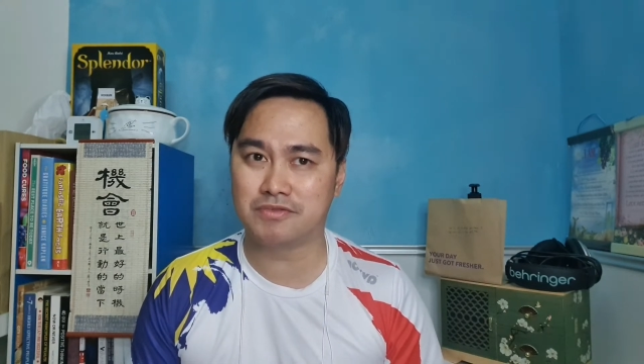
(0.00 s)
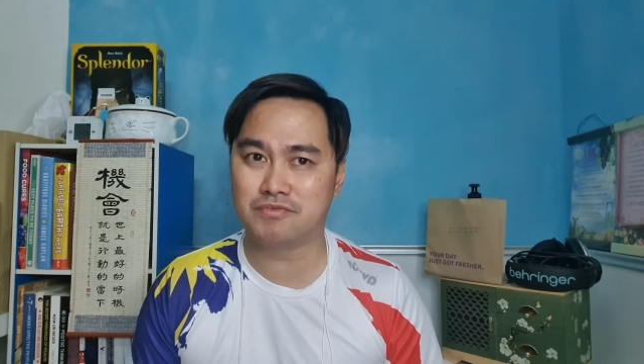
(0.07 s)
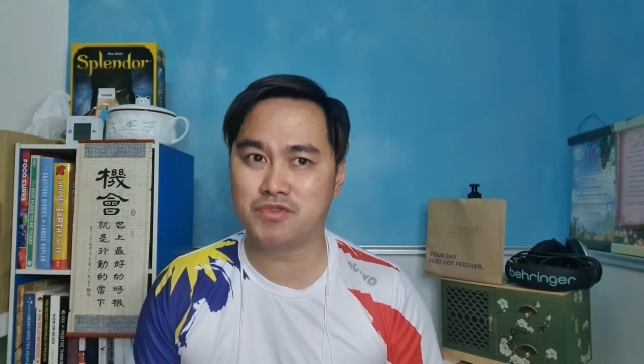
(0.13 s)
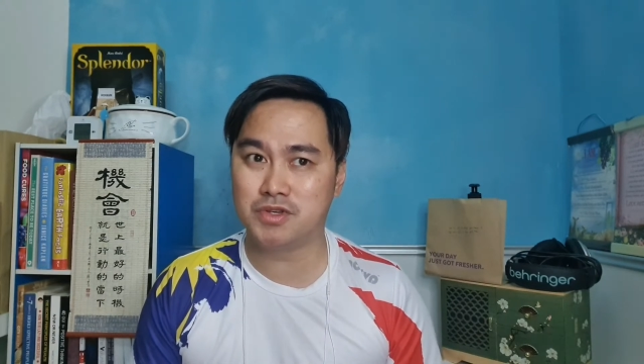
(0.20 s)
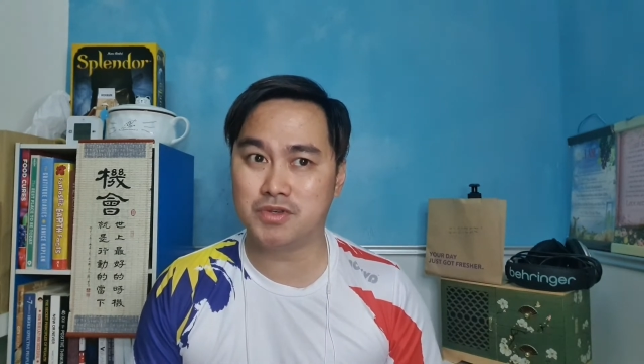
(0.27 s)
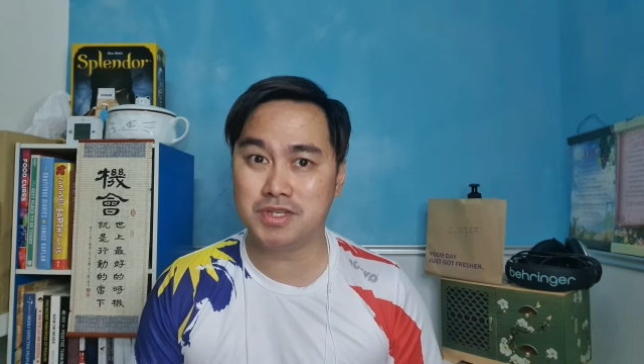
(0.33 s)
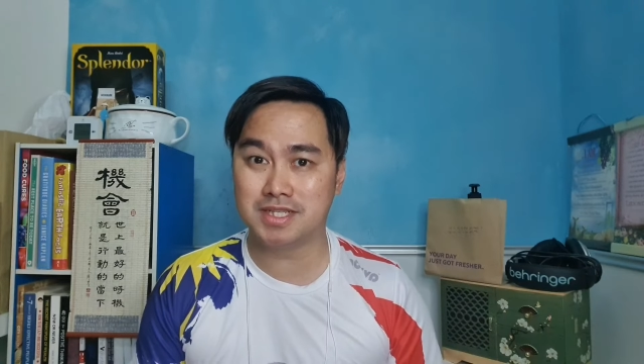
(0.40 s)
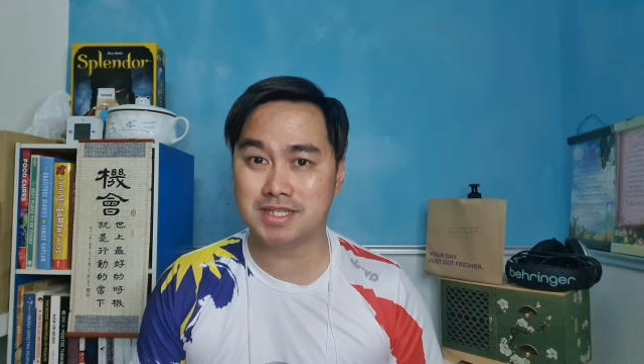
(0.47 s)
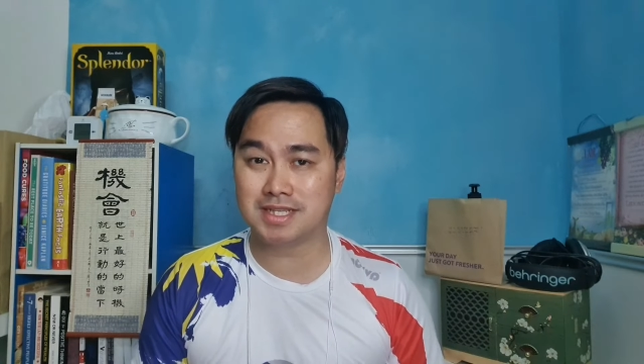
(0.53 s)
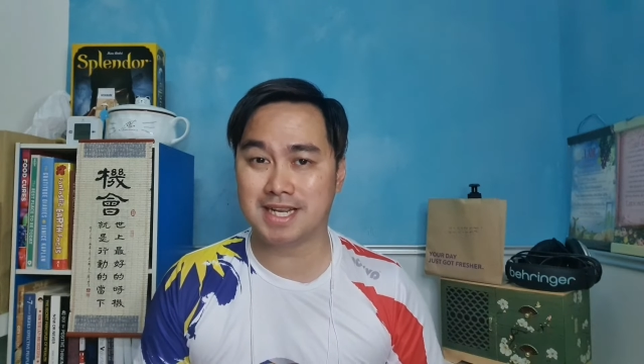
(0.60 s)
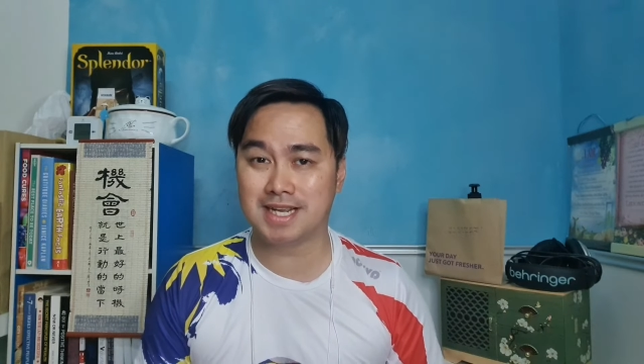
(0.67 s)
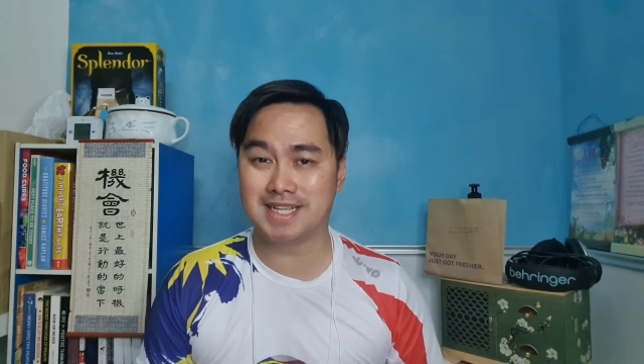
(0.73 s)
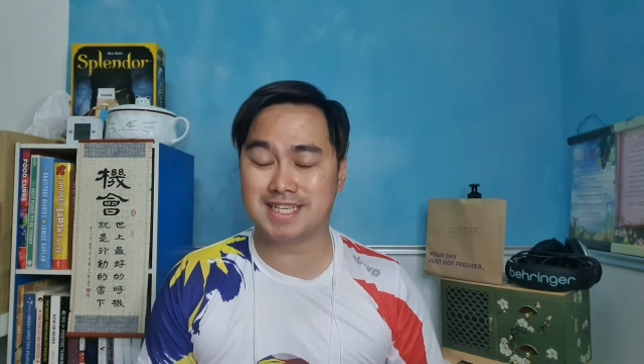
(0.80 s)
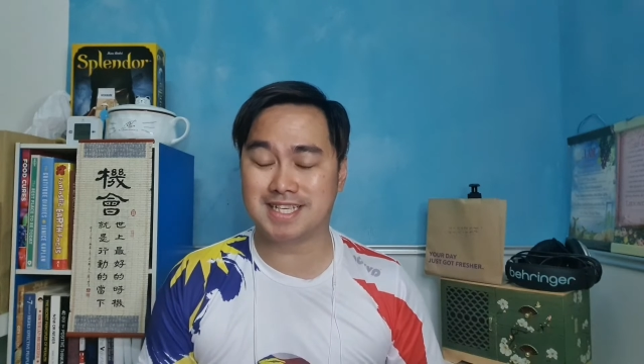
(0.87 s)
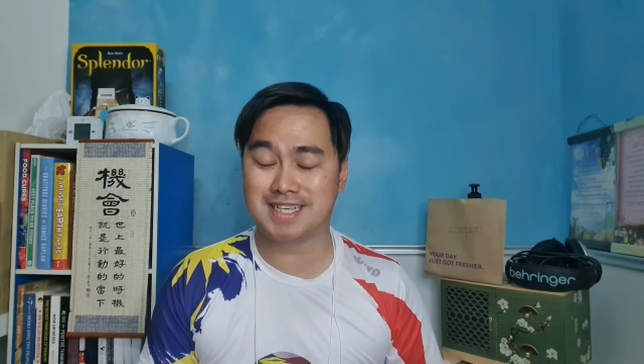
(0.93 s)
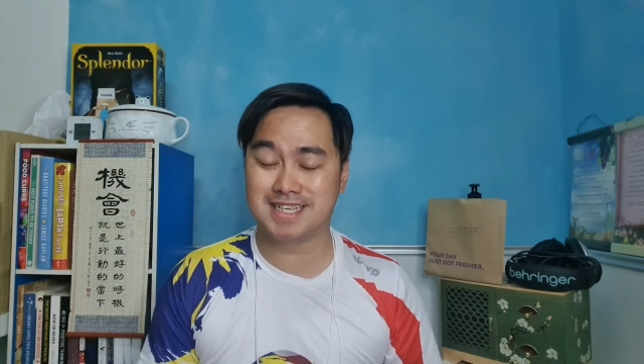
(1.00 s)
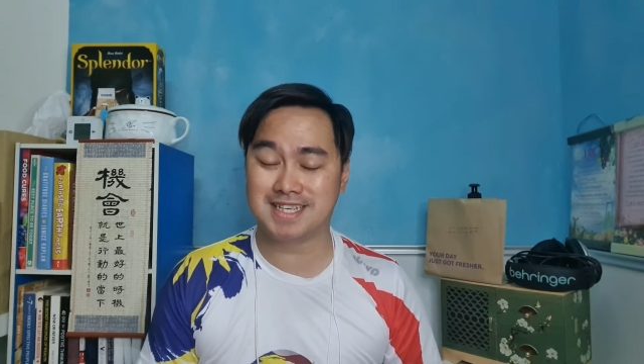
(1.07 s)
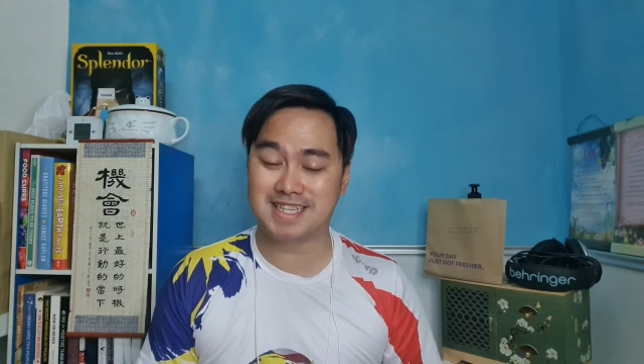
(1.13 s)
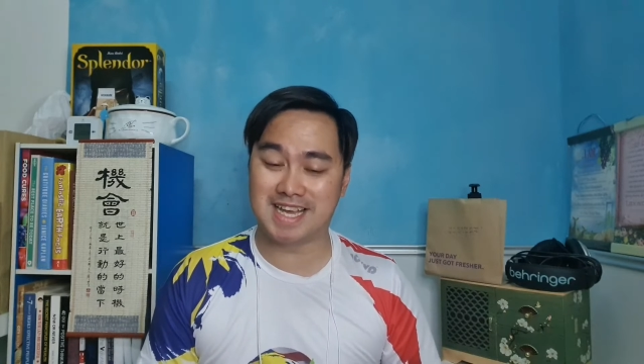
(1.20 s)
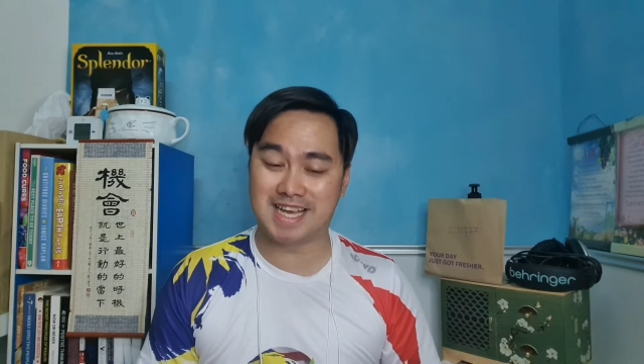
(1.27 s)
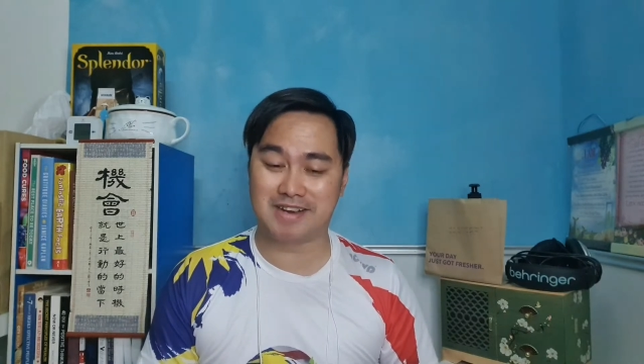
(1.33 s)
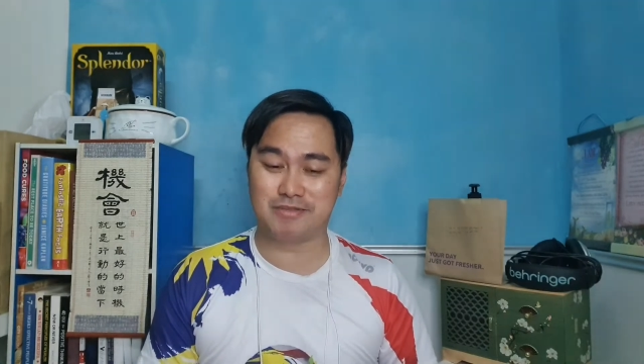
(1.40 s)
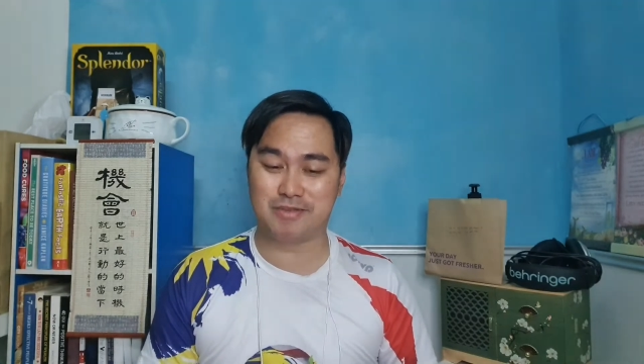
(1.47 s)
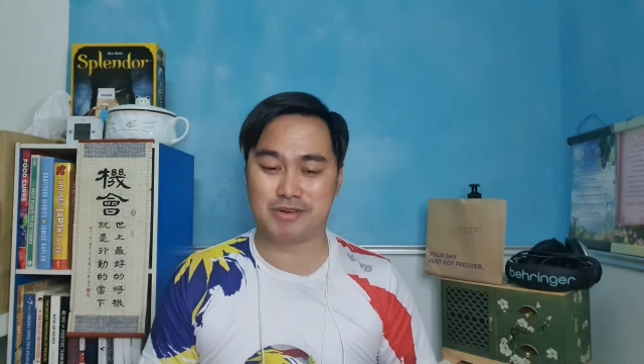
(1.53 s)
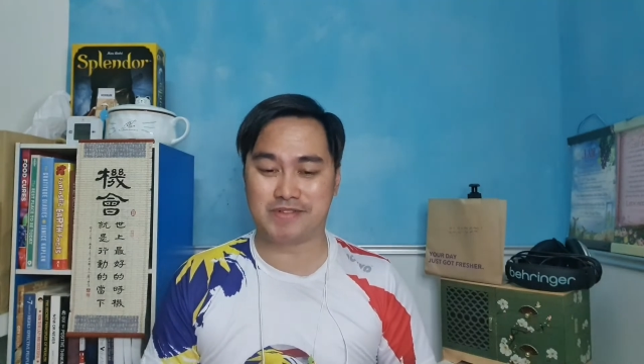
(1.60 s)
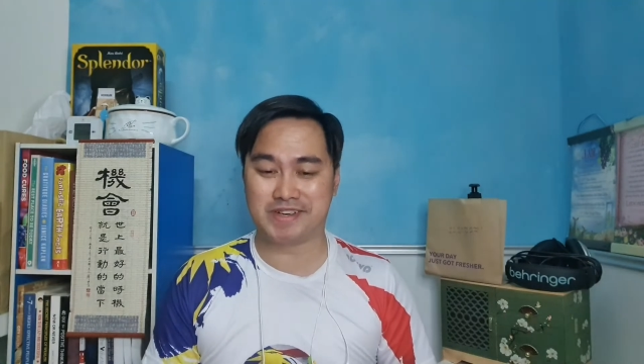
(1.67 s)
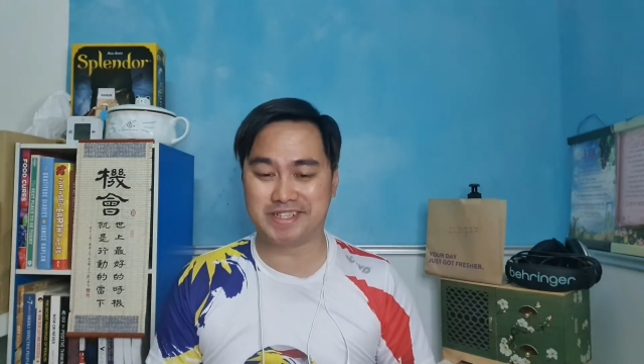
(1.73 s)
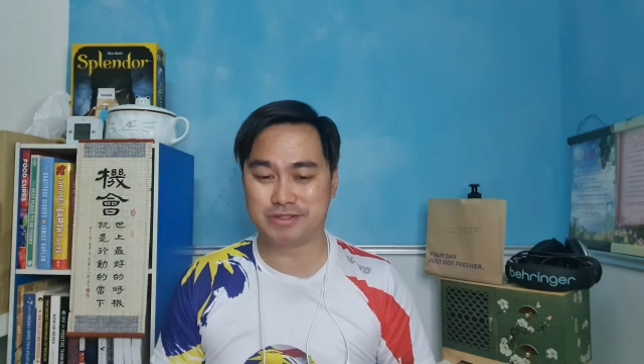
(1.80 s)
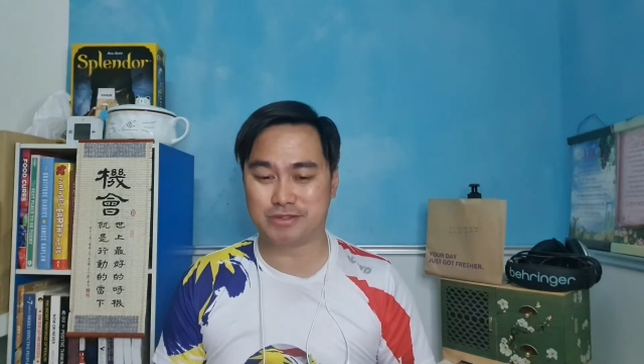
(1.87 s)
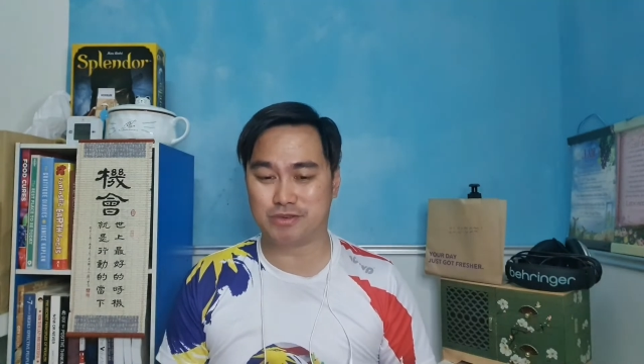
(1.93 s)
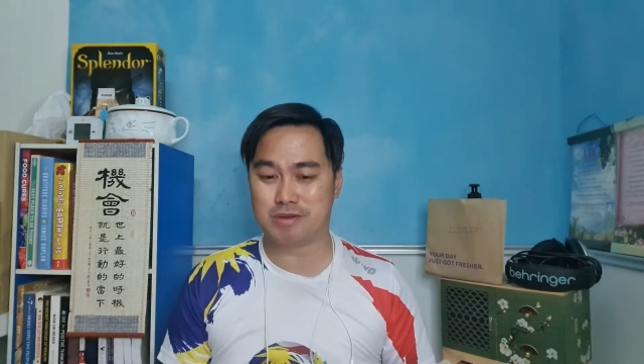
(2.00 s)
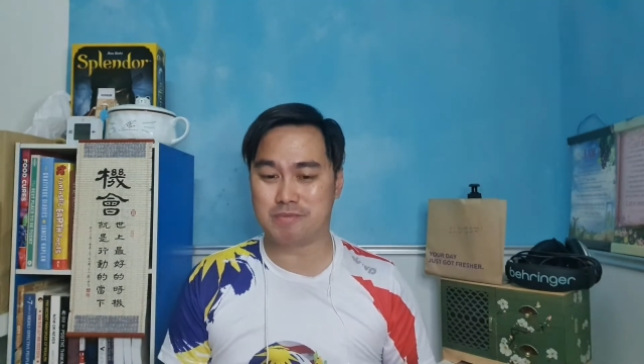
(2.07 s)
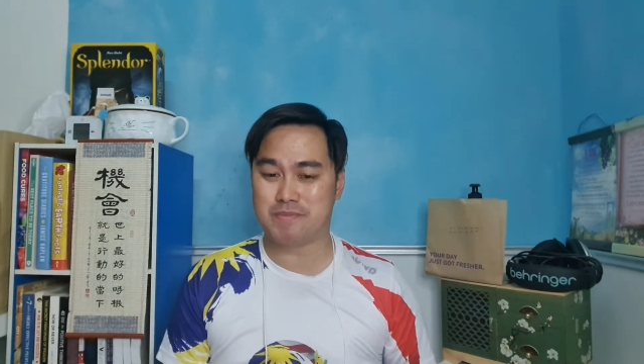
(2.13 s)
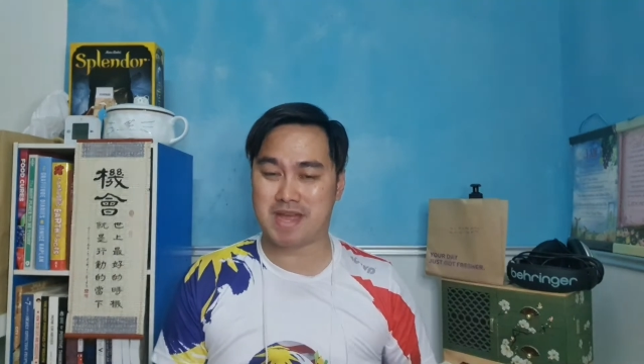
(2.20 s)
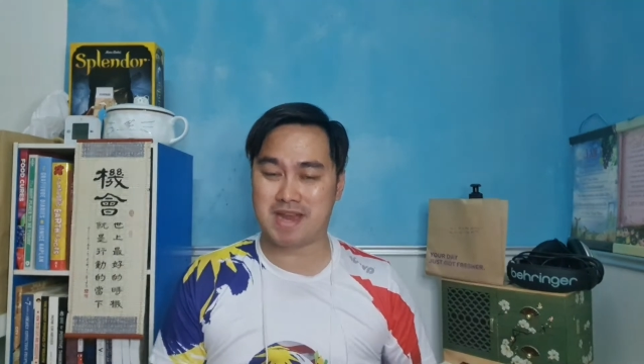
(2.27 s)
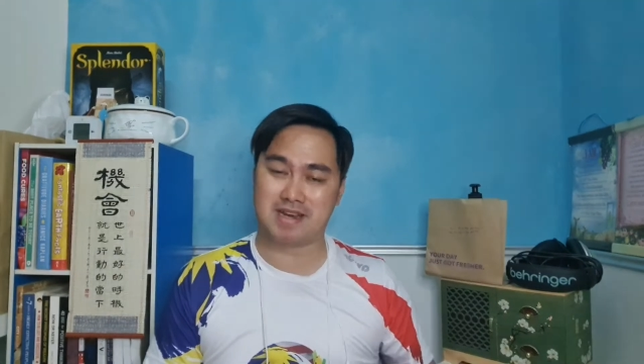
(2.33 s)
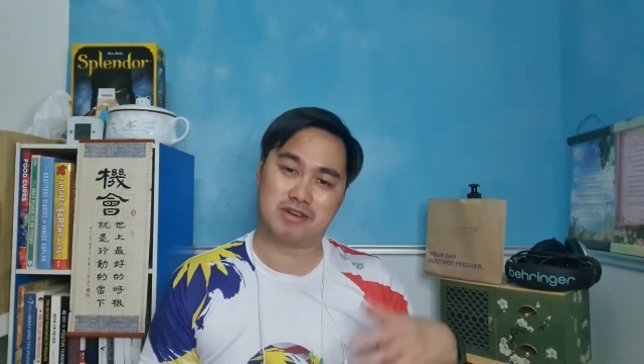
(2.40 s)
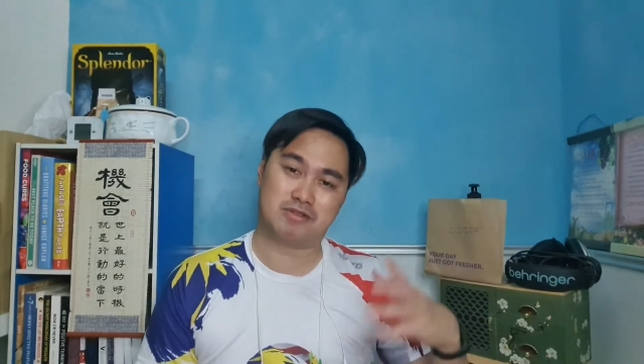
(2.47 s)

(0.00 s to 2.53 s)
to a few years later, then we went to repair.